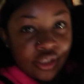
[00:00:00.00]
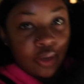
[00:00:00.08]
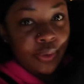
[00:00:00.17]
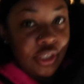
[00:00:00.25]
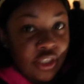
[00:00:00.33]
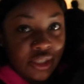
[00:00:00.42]

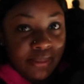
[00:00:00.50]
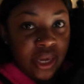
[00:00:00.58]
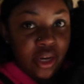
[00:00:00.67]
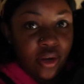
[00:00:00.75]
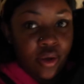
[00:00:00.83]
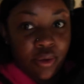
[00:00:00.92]
so we just
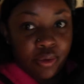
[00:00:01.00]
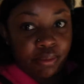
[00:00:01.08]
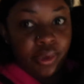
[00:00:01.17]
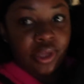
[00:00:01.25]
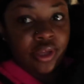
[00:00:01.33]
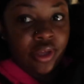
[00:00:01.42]
made it
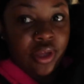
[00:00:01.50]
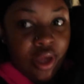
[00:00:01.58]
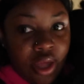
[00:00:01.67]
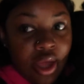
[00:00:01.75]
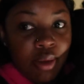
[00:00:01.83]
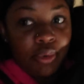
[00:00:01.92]
home.
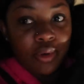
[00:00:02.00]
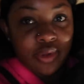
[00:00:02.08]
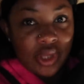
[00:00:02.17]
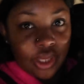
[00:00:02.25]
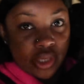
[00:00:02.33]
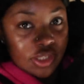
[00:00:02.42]

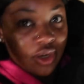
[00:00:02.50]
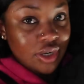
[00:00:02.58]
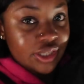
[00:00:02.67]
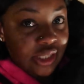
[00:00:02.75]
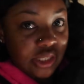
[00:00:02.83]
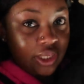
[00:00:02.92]
Both kids
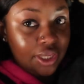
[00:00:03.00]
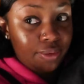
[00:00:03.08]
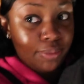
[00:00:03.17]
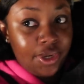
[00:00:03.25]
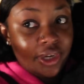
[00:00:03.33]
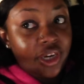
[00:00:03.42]
are
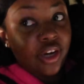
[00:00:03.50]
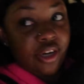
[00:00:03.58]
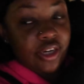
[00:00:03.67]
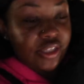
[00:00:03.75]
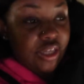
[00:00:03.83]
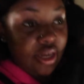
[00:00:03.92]
sleeping.
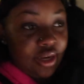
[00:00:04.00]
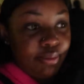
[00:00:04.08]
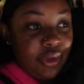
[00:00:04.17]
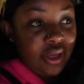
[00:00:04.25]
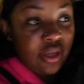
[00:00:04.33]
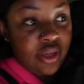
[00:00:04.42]
Derek is ahead of
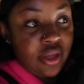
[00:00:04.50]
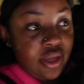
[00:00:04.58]
me.